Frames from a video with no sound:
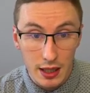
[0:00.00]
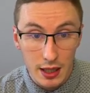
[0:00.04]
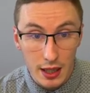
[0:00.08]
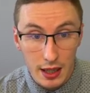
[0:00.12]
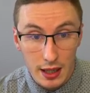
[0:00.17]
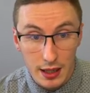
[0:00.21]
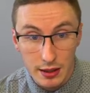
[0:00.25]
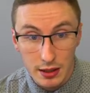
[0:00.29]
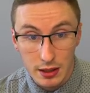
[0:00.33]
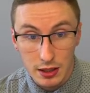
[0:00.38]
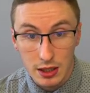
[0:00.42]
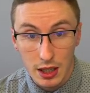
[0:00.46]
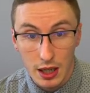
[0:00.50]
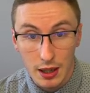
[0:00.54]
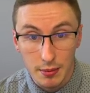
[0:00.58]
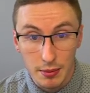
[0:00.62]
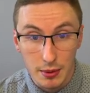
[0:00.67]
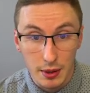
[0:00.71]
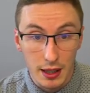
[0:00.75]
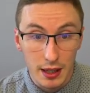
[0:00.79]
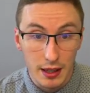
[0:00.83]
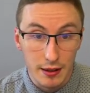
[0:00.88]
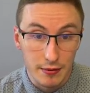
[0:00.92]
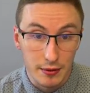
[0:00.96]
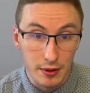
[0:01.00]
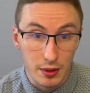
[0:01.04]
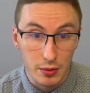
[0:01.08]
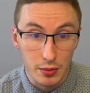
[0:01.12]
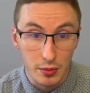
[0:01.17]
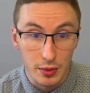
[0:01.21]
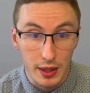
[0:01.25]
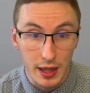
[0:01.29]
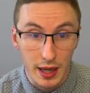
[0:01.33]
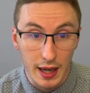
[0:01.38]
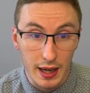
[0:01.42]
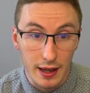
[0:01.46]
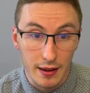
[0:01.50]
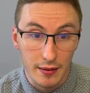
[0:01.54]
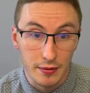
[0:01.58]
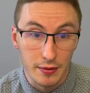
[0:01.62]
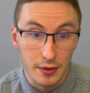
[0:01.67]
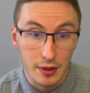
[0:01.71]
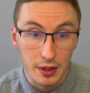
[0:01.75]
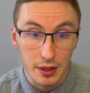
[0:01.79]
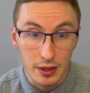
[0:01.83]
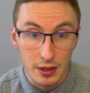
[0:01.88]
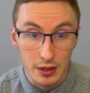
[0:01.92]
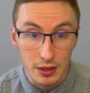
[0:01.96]
In the top left, we have
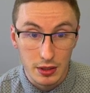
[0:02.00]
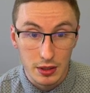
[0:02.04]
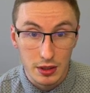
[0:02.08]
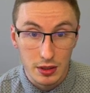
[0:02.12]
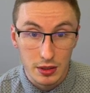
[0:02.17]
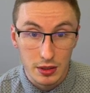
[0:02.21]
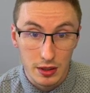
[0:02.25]
the